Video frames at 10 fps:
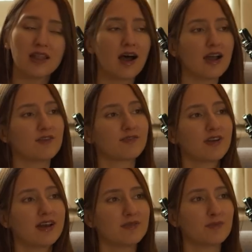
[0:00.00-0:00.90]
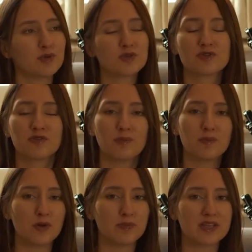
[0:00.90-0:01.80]
Life and beautiful
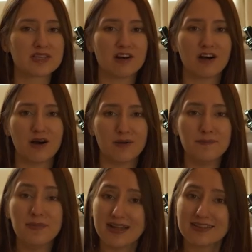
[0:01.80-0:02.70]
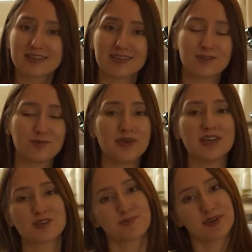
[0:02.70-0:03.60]
moments are meant to be
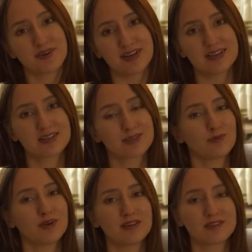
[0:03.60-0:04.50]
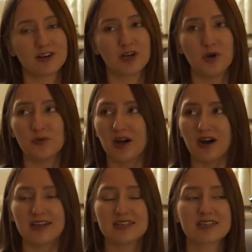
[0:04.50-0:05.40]
experienced with our own
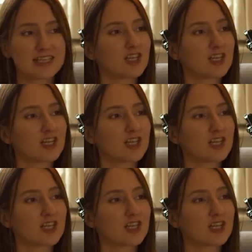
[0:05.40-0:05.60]
eyes.